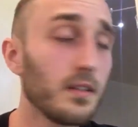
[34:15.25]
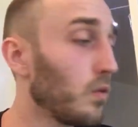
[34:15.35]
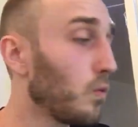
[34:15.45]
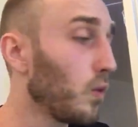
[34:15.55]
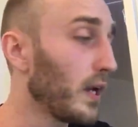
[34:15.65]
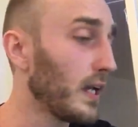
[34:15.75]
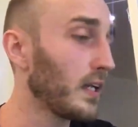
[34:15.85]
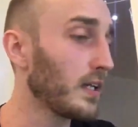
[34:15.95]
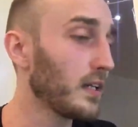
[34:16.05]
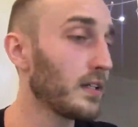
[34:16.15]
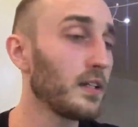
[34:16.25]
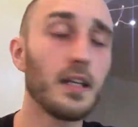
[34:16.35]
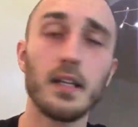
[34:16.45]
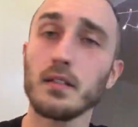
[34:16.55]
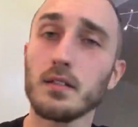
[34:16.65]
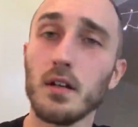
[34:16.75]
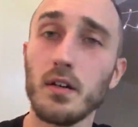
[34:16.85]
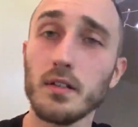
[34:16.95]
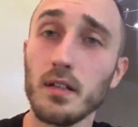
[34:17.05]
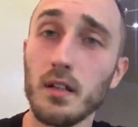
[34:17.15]
wing, and so
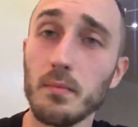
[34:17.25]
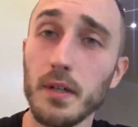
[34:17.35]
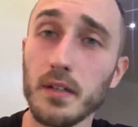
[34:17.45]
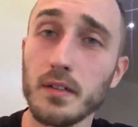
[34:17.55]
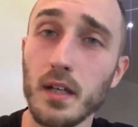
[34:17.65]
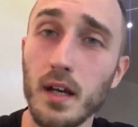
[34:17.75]
it's a little bit